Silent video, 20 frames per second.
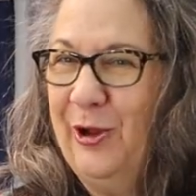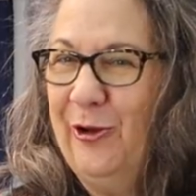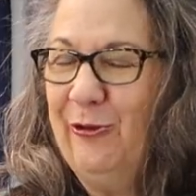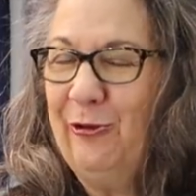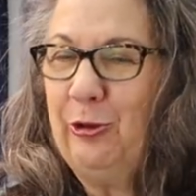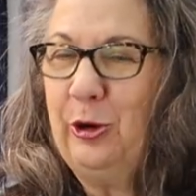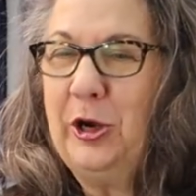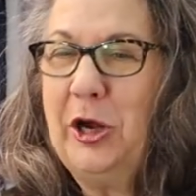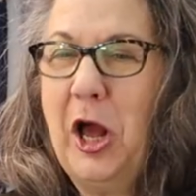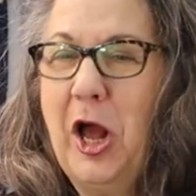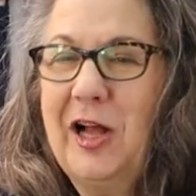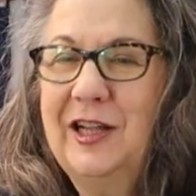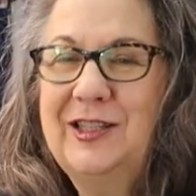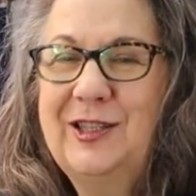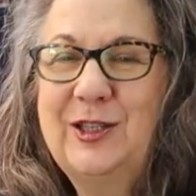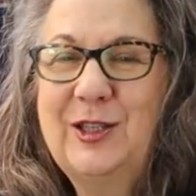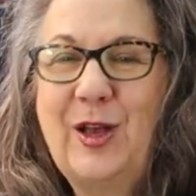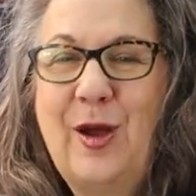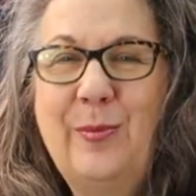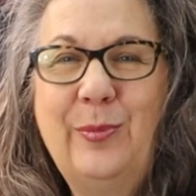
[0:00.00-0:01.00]
for an
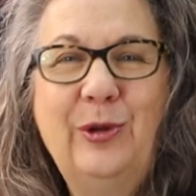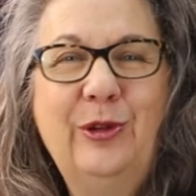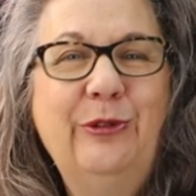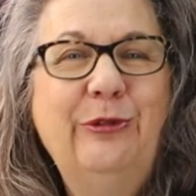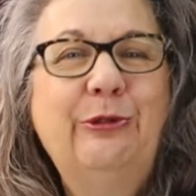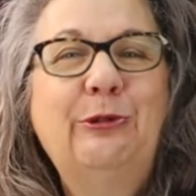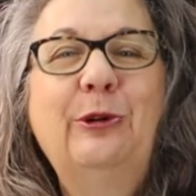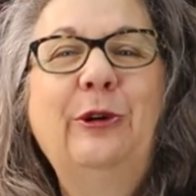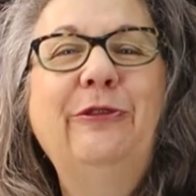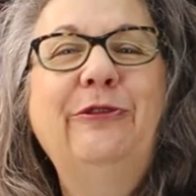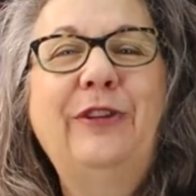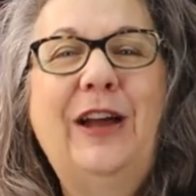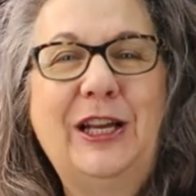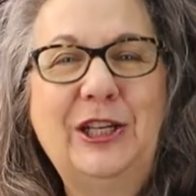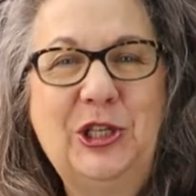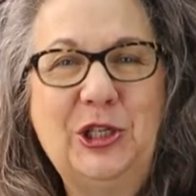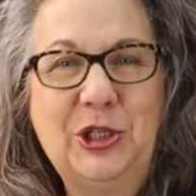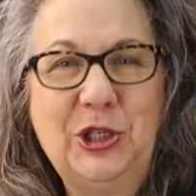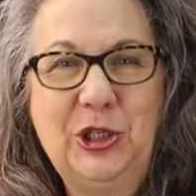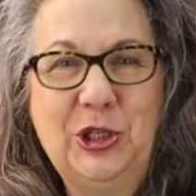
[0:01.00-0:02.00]
ensemble for a
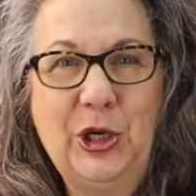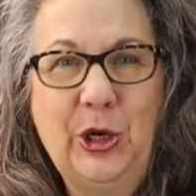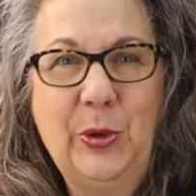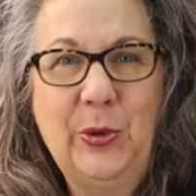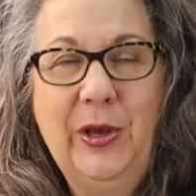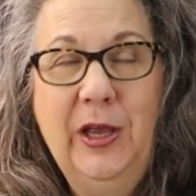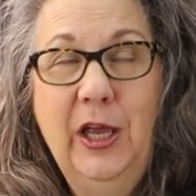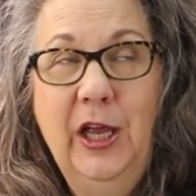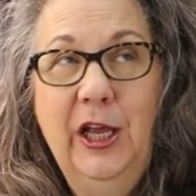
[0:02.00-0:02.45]
fashion show